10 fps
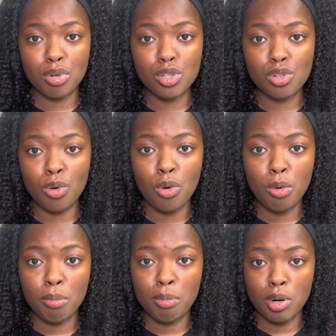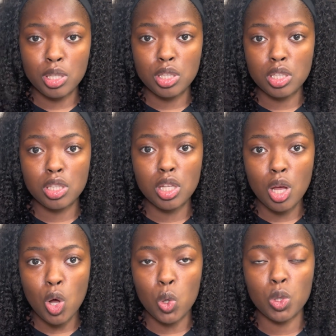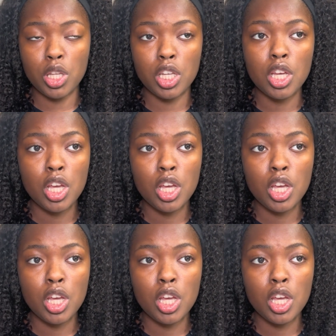bristle brushes only.